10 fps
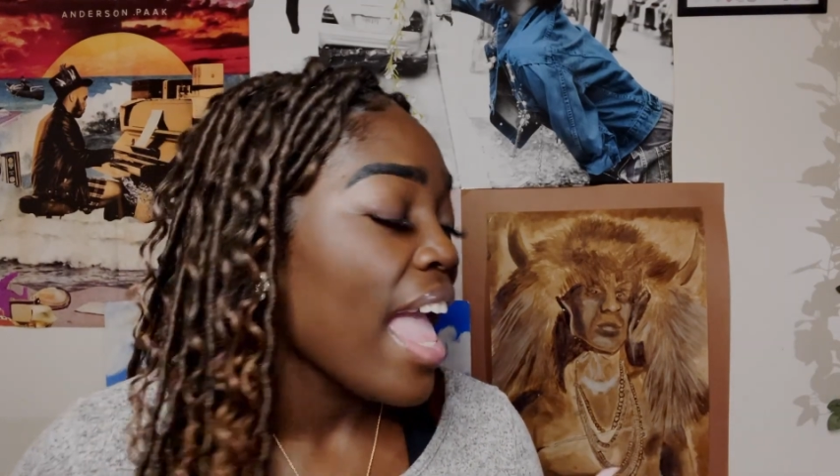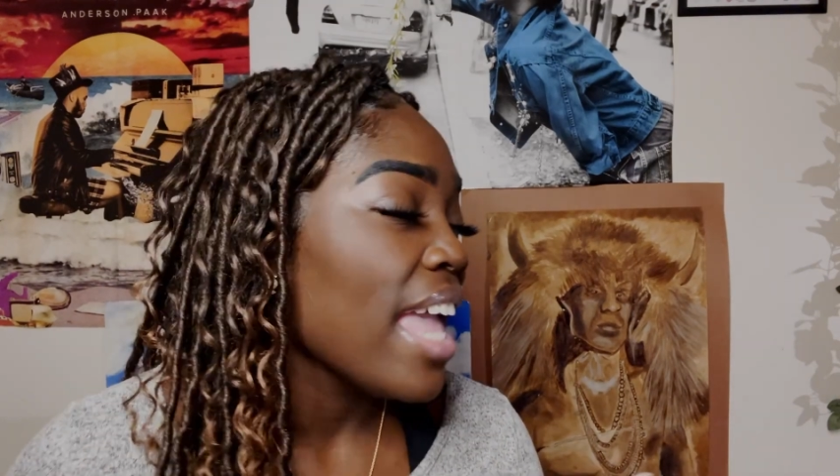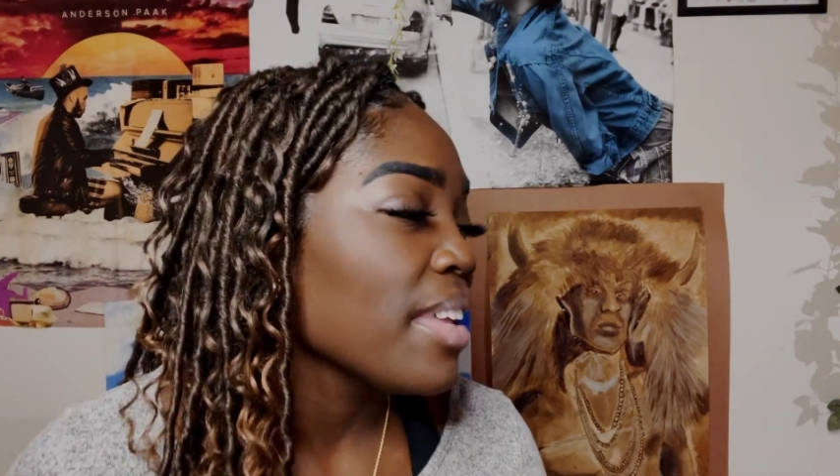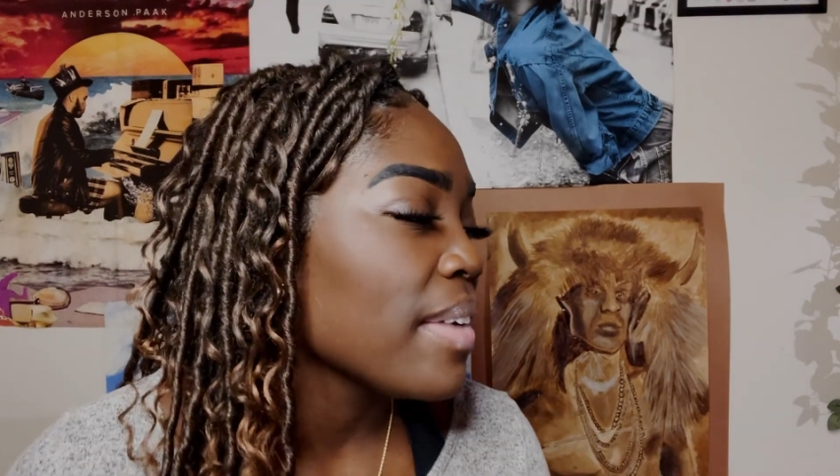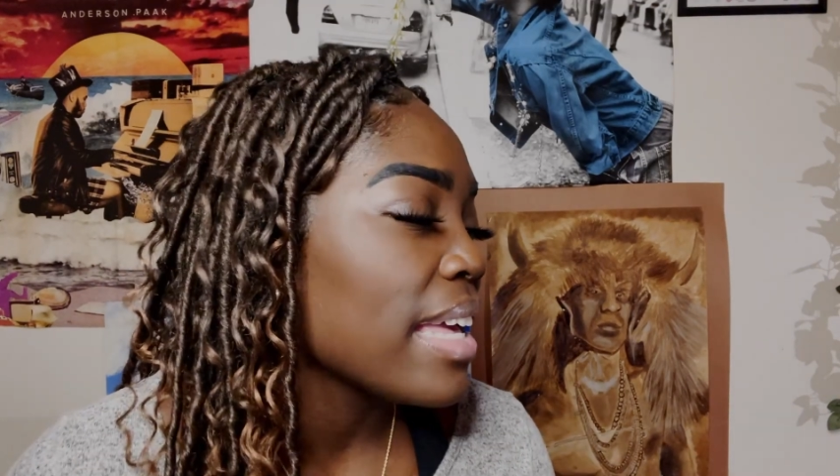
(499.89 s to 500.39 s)

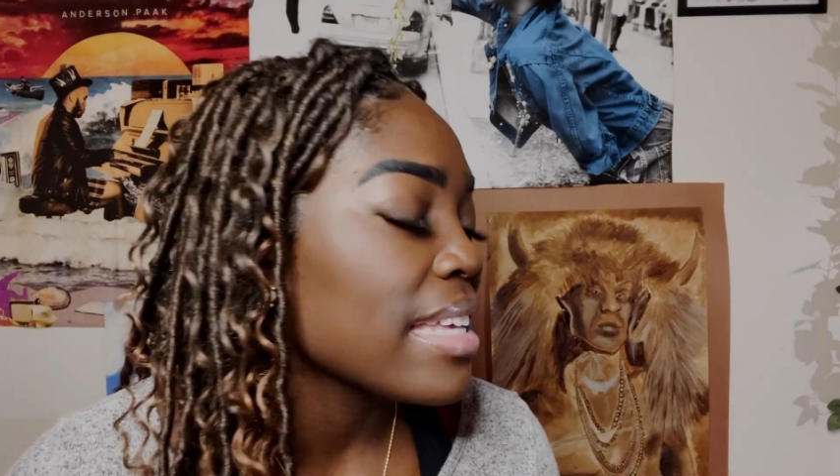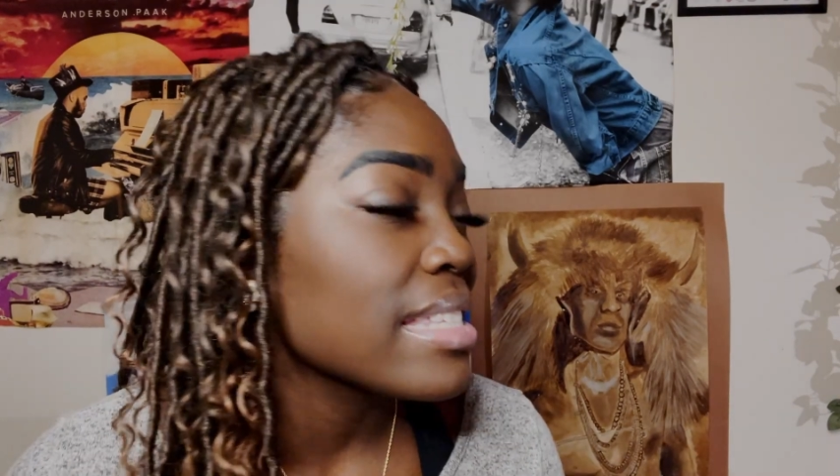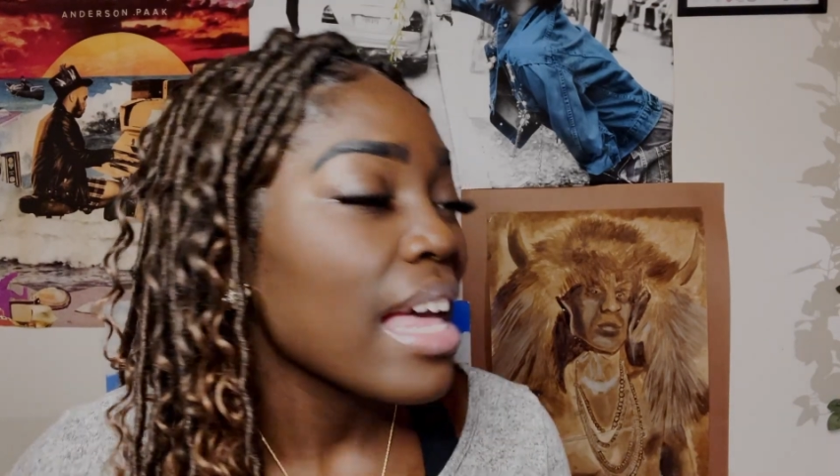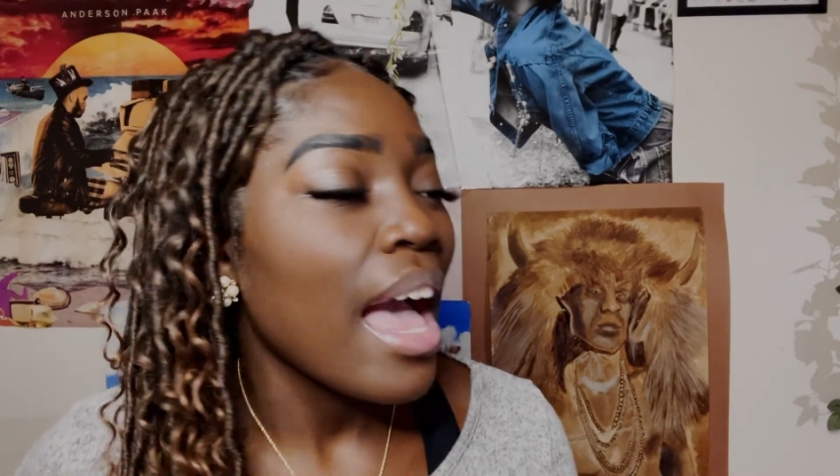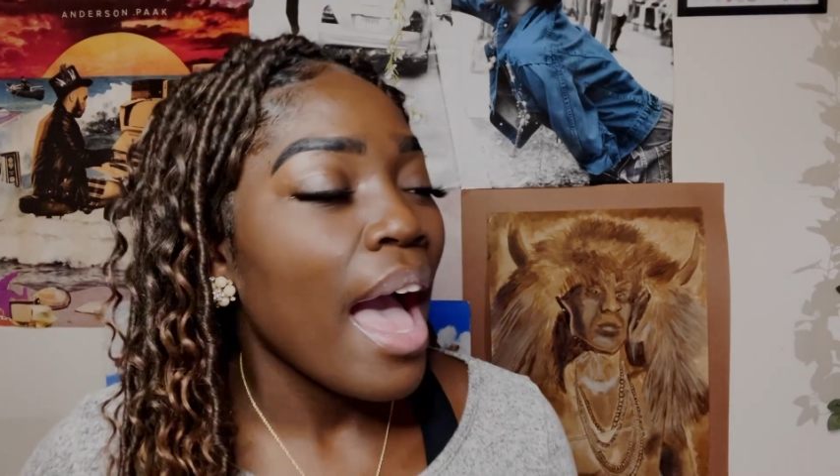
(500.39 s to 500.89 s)

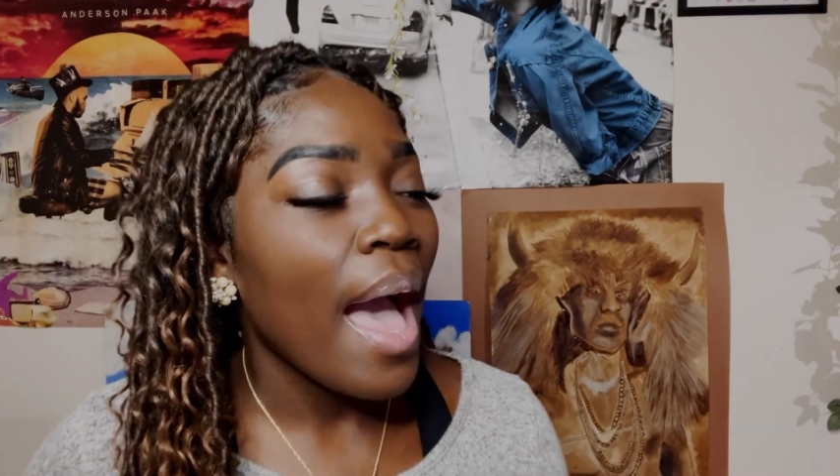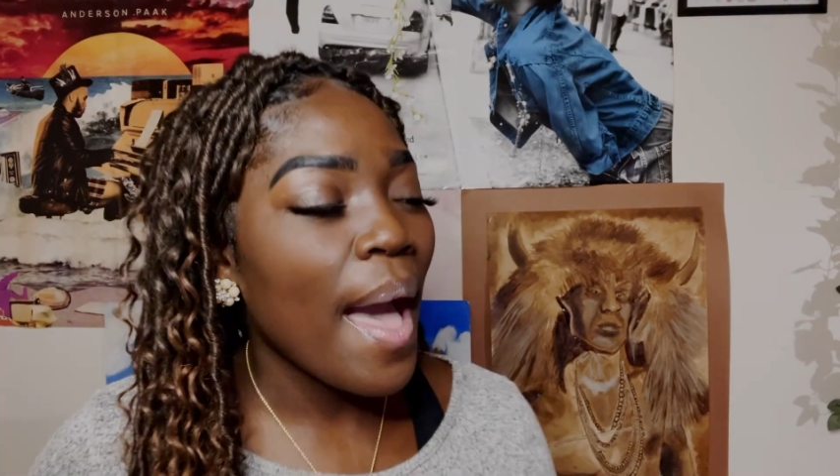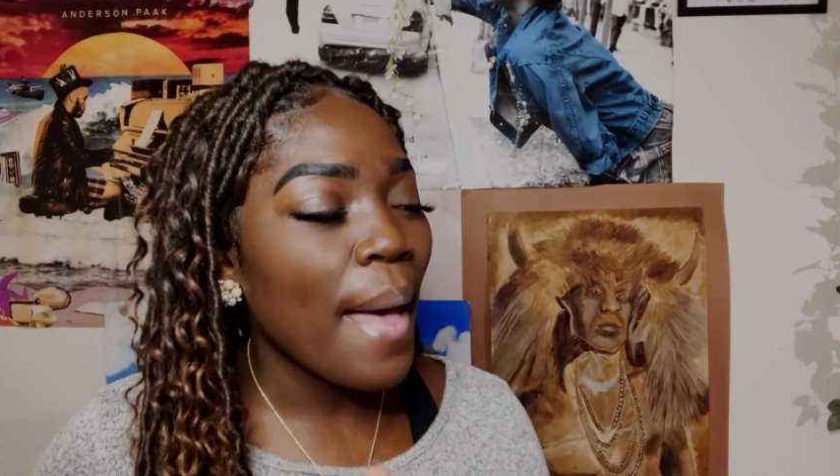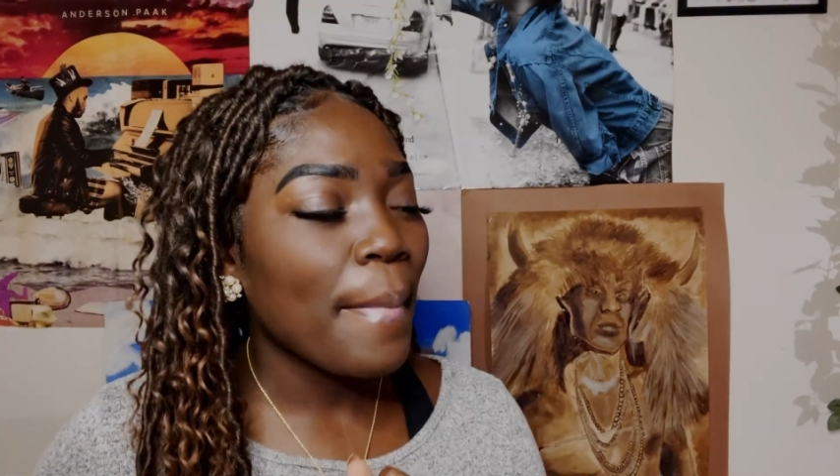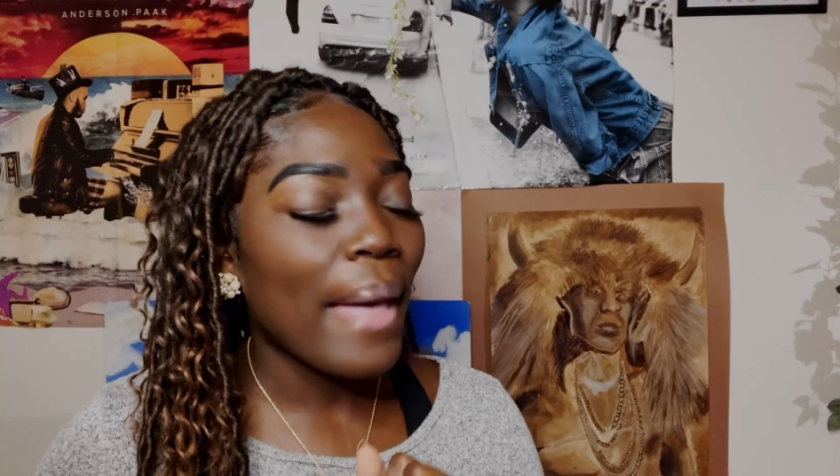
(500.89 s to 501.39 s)
Anyways,
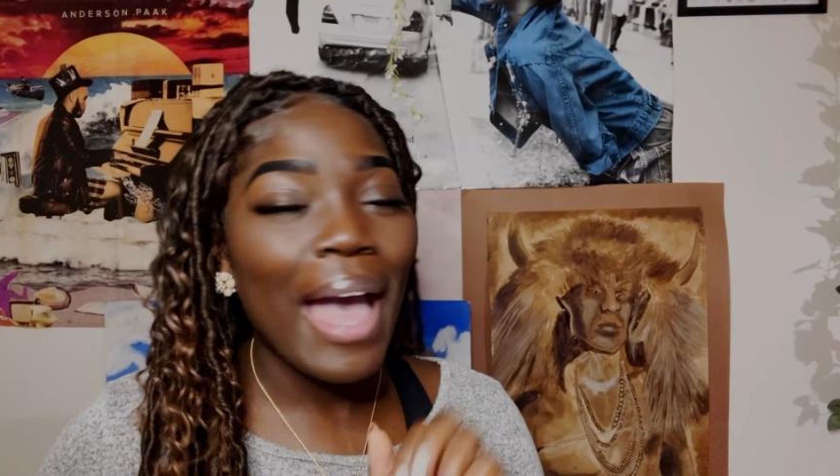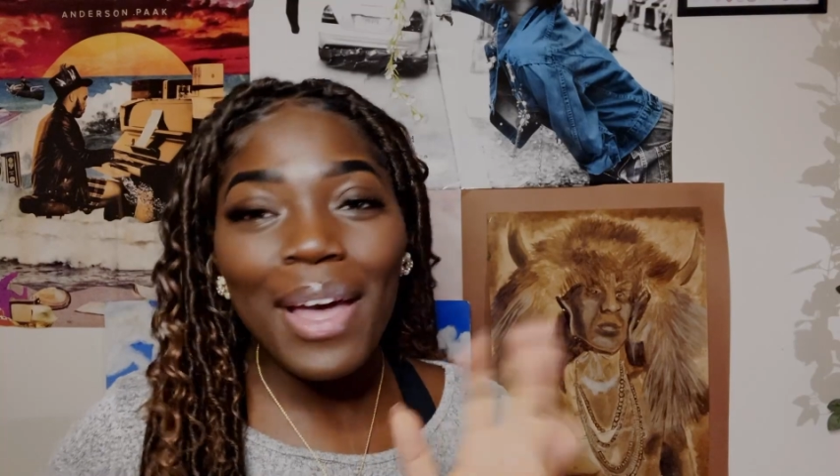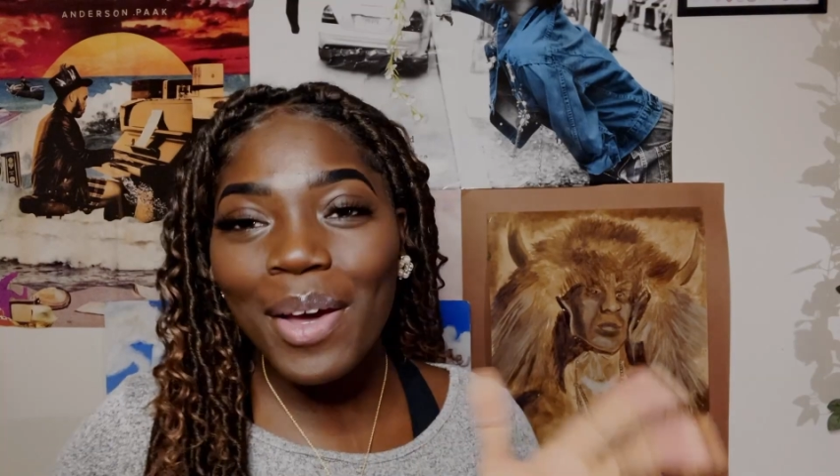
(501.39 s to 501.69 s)
I